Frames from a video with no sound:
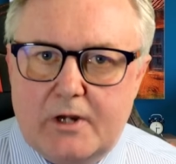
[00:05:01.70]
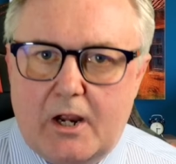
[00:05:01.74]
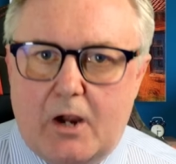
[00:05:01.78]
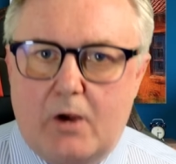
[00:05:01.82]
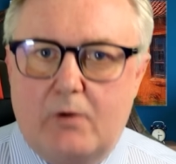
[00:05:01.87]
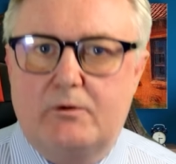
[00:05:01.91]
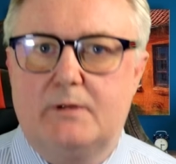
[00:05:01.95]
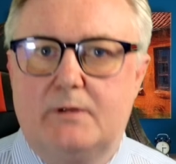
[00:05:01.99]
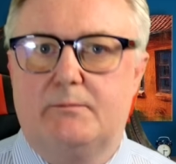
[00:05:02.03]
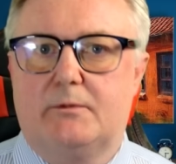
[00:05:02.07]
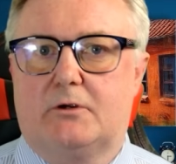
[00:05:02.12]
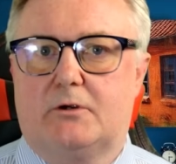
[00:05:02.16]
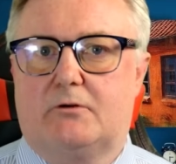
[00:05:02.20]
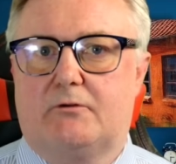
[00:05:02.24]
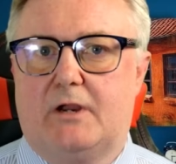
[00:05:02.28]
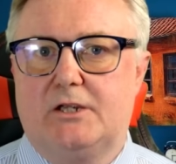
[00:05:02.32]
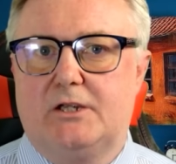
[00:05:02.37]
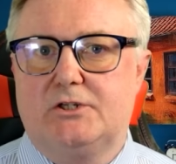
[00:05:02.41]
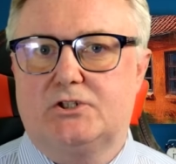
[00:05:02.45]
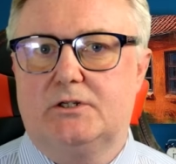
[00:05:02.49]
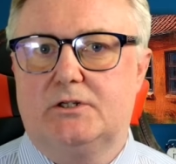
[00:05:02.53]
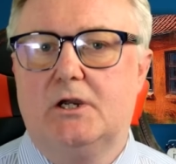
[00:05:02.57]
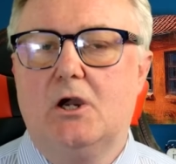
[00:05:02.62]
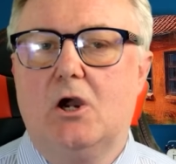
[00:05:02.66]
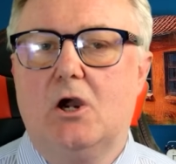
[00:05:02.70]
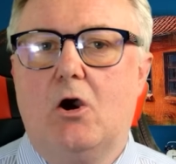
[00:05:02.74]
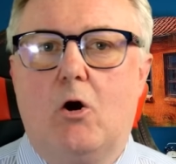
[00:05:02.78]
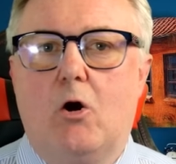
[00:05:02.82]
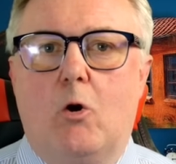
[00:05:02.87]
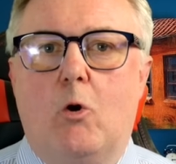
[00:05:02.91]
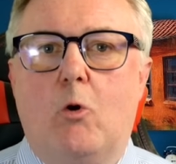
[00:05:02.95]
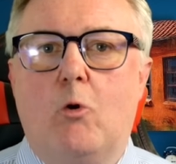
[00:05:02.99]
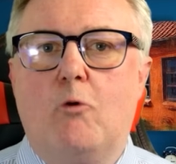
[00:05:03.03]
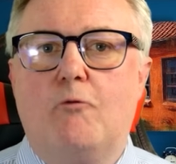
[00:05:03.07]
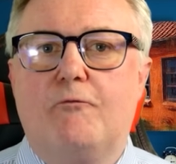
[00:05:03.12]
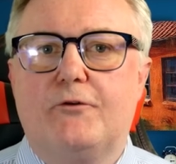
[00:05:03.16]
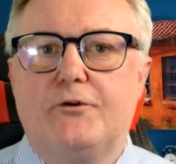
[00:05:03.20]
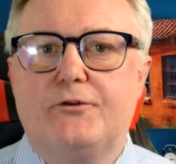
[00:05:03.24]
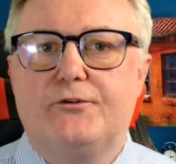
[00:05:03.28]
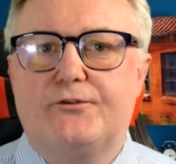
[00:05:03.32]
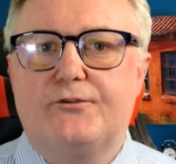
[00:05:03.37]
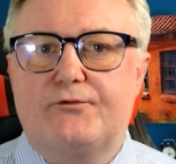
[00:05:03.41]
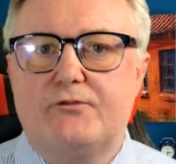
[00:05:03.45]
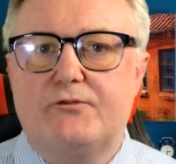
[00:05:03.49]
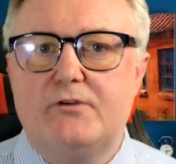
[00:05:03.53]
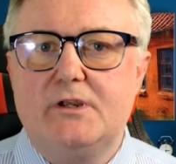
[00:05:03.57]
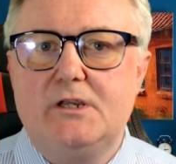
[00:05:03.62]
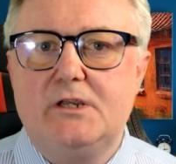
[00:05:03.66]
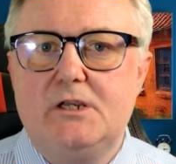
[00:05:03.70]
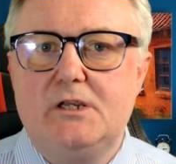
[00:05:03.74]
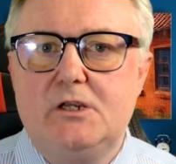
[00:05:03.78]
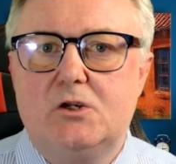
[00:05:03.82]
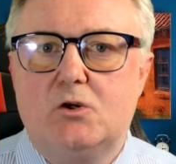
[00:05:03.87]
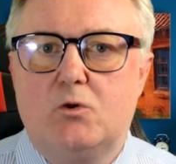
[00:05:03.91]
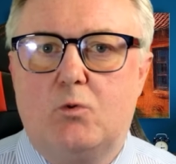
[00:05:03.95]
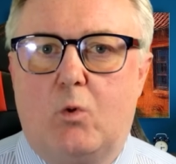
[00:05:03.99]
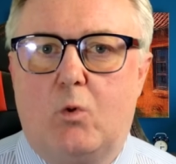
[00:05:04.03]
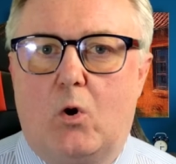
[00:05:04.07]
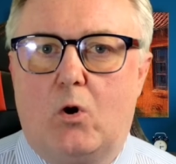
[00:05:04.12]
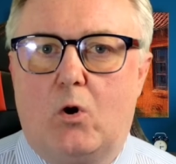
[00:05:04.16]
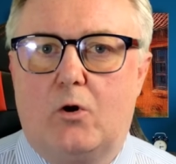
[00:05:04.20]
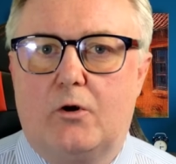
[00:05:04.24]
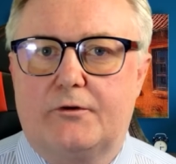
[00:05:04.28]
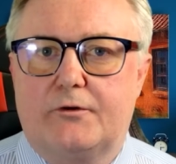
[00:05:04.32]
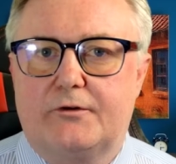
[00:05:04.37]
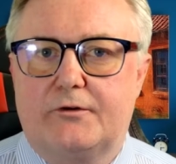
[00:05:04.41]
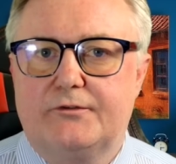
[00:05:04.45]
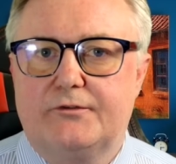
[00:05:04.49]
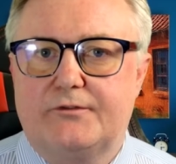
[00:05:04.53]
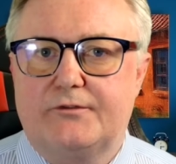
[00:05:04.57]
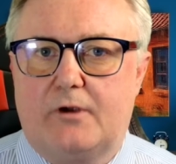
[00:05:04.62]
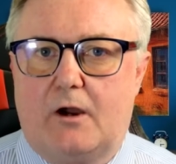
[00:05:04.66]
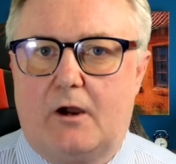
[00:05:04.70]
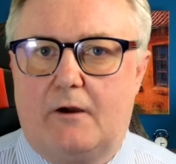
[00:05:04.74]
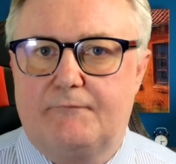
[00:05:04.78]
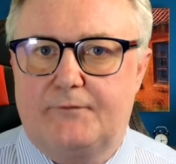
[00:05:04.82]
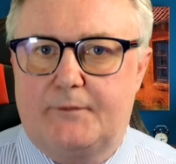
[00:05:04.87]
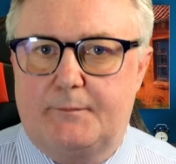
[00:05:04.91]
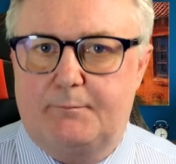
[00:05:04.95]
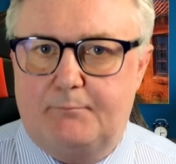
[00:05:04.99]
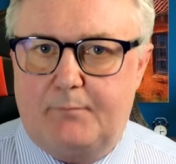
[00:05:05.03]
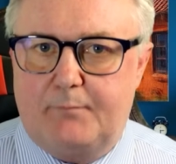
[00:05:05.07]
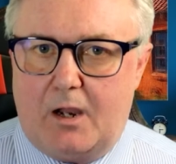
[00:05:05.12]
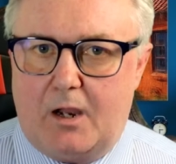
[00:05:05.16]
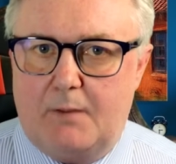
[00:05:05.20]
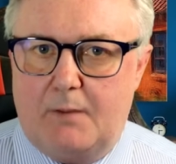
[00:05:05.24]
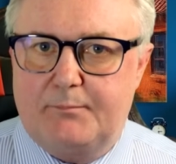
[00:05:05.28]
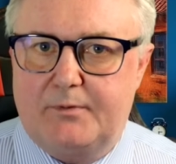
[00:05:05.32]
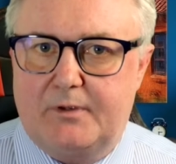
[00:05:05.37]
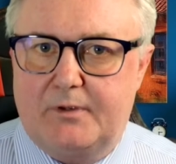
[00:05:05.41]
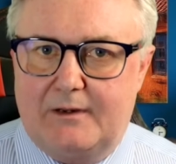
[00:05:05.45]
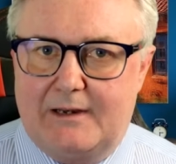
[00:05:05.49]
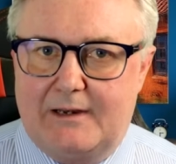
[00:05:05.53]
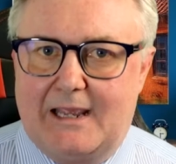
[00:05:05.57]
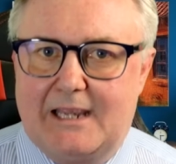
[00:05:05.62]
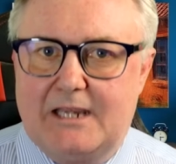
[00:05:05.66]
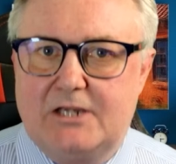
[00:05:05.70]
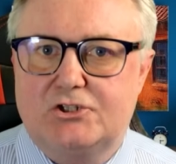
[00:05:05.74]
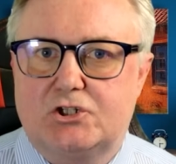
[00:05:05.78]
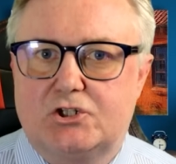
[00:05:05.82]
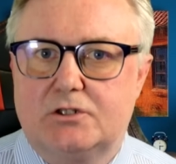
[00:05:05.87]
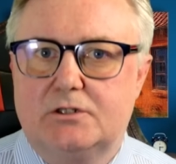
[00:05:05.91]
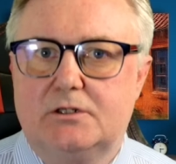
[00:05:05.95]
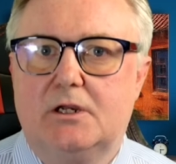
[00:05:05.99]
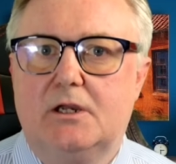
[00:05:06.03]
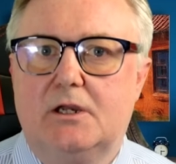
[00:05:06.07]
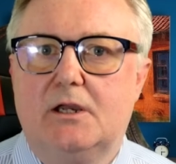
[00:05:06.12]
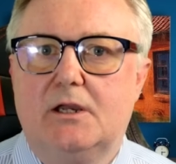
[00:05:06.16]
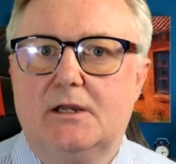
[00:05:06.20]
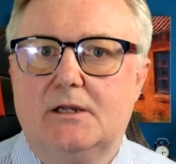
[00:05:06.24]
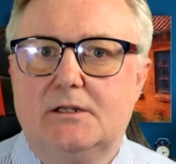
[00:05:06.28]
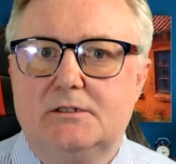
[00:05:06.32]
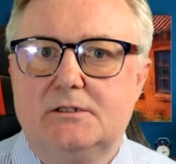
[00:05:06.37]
down immigration. Over three quarters of the population